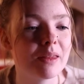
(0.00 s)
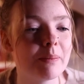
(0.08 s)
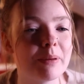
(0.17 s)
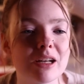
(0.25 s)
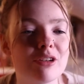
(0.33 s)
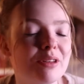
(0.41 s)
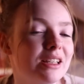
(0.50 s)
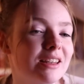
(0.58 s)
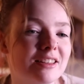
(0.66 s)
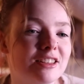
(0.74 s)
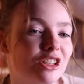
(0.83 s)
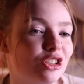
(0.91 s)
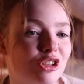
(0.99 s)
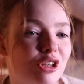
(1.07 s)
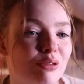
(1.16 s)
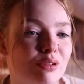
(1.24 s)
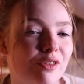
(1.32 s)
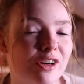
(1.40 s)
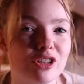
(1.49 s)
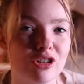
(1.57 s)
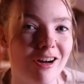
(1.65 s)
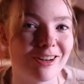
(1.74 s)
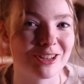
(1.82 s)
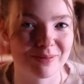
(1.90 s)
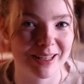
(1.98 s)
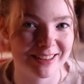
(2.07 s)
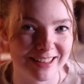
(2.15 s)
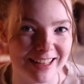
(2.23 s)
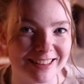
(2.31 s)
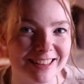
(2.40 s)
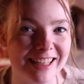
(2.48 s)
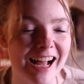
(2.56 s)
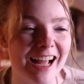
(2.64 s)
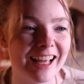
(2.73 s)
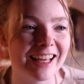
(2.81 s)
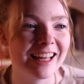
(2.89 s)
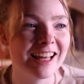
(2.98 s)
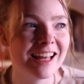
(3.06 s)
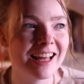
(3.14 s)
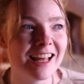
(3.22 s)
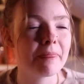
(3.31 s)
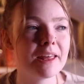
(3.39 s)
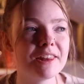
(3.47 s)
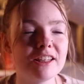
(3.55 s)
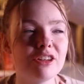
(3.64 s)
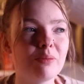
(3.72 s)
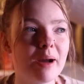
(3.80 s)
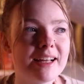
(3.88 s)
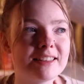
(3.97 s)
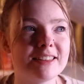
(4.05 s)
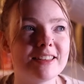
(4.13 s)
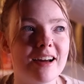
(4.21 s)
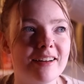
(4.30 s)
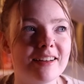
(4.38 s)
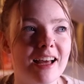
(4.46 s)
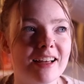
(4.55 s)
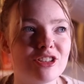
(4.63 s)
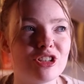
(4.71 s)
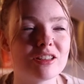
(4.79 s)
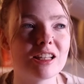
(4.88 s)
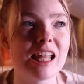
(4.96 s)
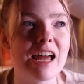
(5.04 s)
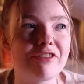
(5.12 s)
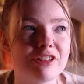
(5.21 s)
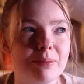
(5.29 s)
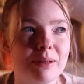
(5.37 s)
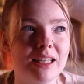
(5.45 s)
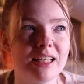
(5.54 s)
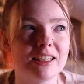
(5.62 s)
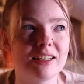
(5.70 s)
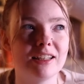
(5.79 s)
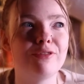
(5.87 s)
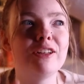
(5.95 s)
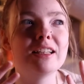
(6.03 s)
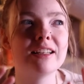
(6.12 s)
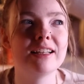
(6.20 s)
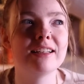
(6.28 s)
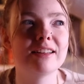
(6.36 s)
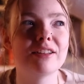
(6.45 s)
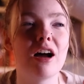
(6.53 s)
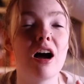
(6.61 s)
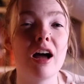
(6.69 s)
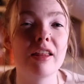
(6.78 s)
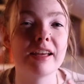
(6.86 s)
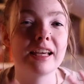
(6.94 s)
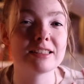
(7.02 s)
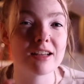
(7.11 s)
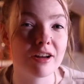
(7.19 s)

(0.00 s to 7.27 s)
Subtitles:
But I don't think that's an excuse for it not to make sense. Like, I think the way it's done has just left me feeling like it's